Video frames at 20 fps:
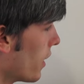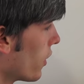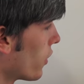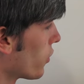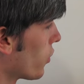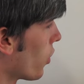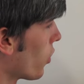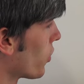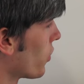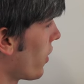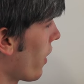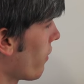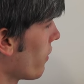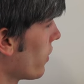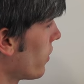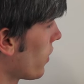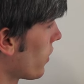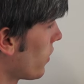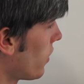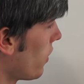So
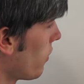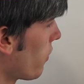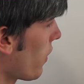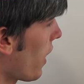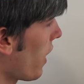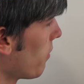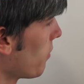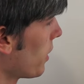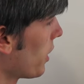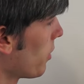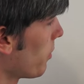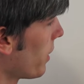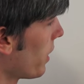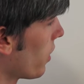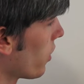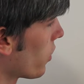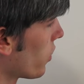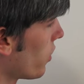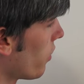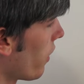765
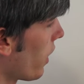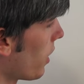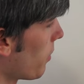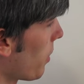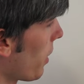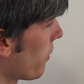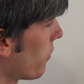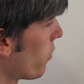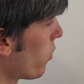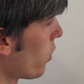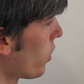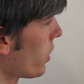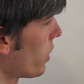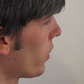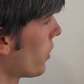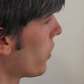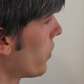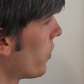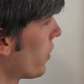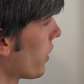millimeters divided by
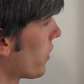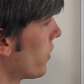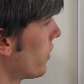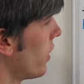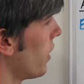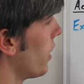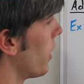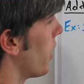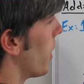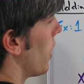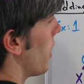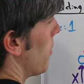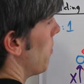460